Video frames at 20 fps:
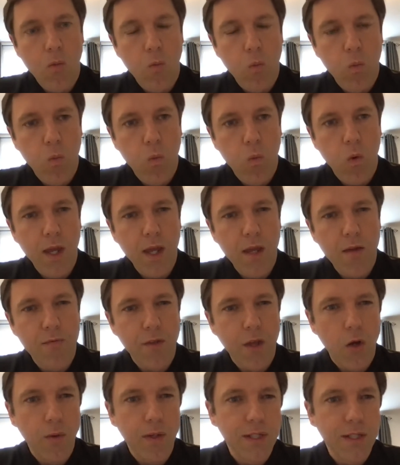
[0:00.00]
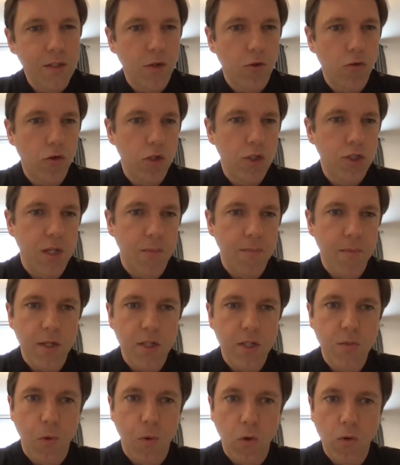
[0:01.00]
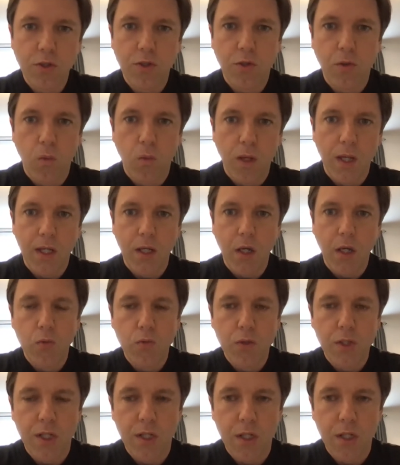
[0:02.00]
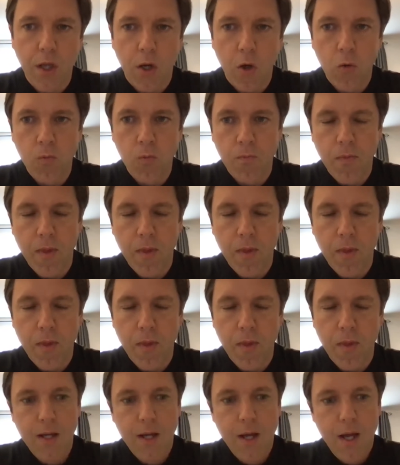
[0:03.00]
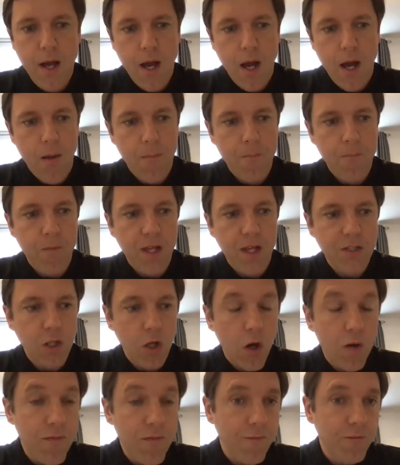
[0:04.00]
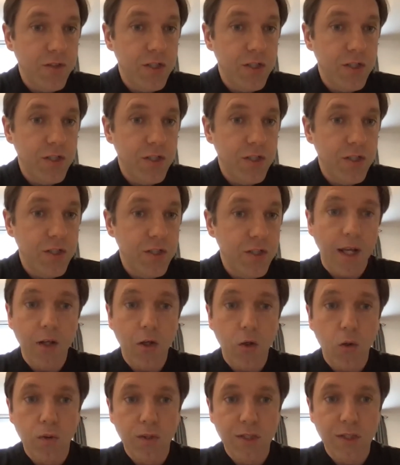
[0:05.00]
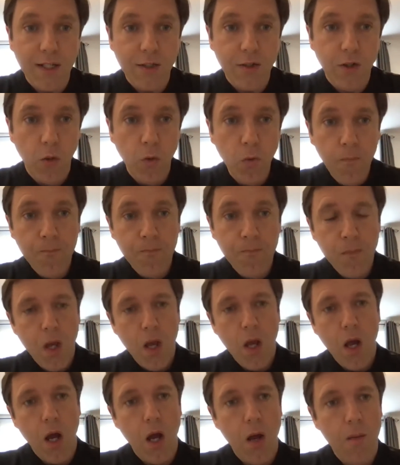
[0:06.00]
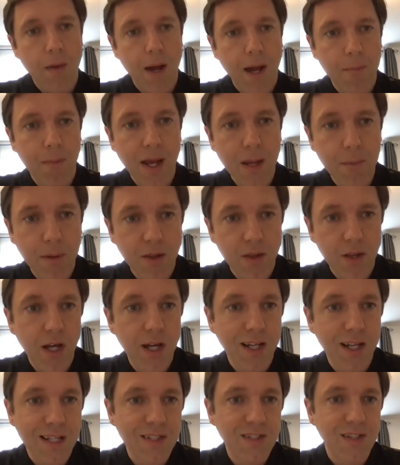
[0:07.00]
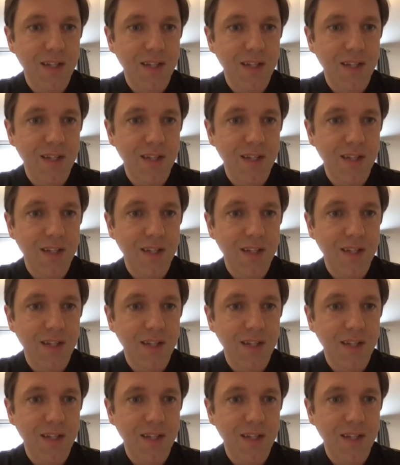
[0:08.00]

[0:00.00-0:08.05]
We have noticed across some of the sports that we coach in the Dome that there's a lot of emphasis on technical and tactical, and maybe the holistic